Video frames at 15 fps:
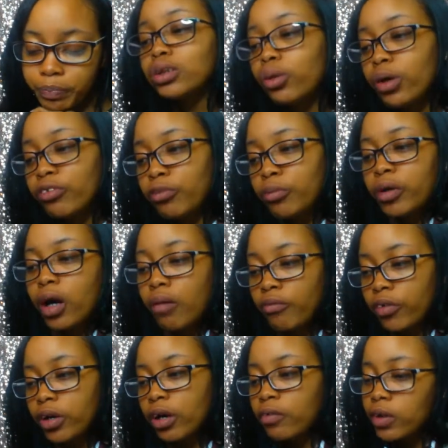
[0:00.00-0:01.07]
Torn from the
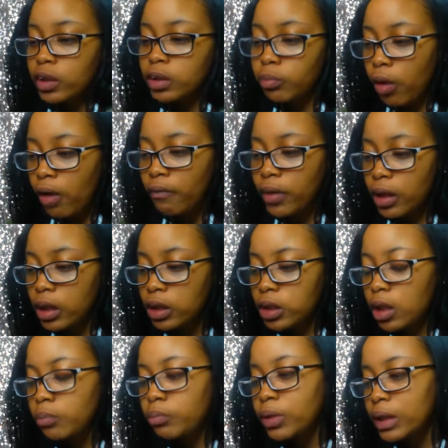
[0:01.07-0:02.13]
comfort of her small village,
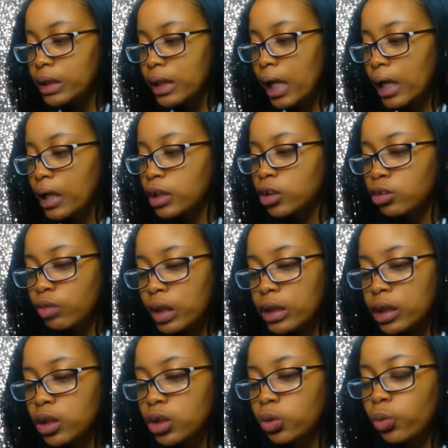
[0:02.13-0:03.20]
Abishag is thrust
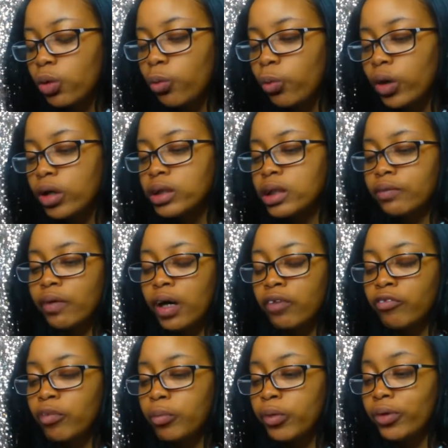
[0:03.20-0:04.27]
into a world of
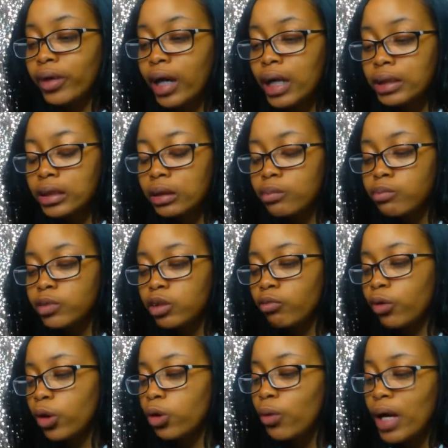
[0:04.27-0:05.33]
unfamiliar customs,
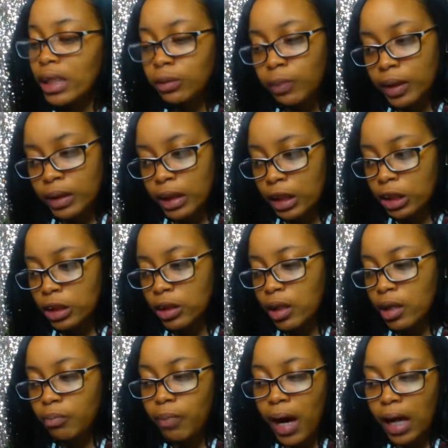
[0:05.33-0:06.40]
royal expectation,
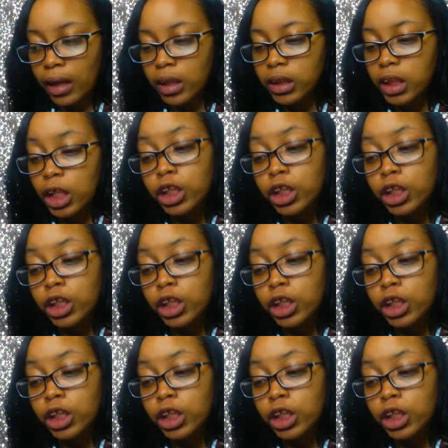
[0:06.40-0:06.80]
and palace